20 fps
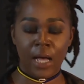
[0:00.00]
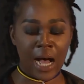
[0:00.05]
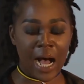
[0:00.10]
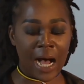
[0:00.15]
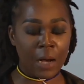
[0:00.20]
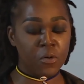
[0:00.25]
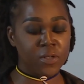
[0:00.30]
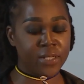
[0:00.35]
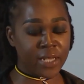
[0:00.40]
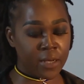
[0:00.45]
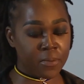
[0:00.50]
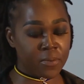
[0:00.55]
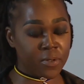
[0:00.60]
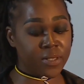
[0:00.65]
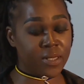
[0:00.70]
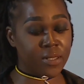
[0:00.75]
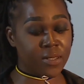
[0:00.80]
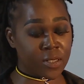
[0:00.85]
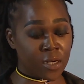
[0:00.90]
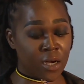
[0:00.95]
I was able
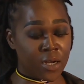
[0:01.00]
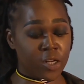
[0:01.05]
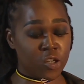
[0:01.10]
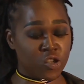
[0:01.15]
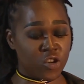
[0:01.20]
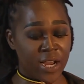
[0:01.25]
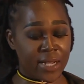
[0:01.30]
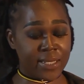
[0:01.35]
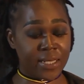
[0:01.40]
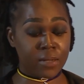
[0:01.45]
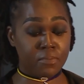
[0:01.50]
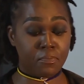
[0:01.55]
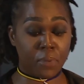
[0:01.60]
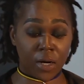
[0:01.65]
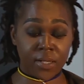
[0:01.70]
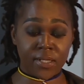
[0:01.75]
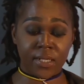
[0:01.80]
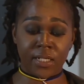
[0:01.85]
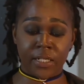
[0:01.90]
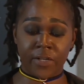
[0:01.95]
to start attracting
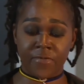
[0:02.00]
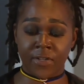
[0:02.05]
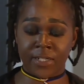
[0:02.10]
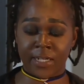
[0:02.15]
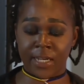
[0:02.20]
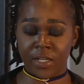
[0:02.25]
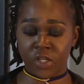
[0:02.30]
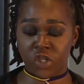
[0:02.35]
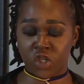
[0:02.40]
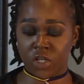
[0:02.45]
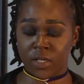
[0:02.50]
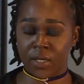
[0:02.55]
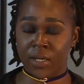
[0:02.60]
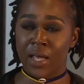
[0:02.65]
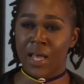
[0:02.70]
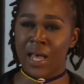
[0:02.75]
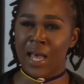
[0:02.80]
positive attention